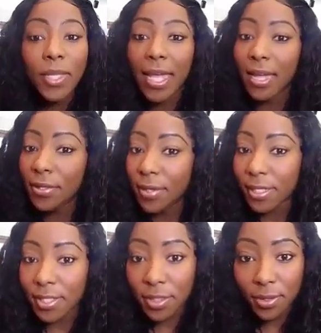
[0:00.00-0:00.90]
and you
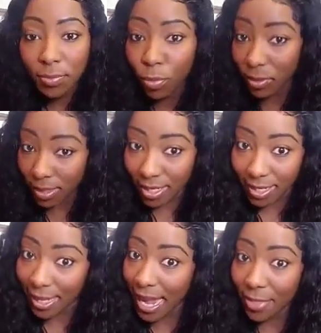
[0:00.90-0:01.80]

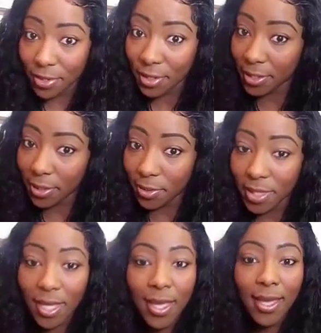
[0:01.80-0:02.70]
can gather your
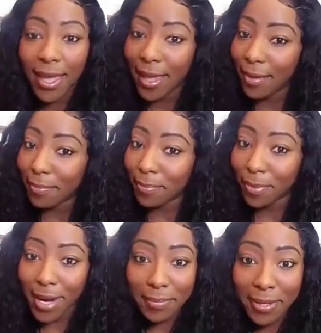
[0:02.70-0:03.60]
youth and
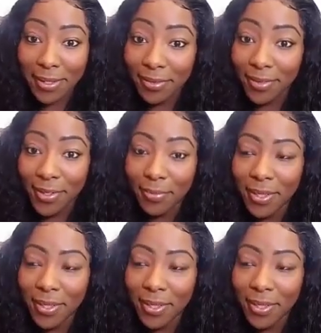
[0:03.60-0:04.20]
bring them on in the room,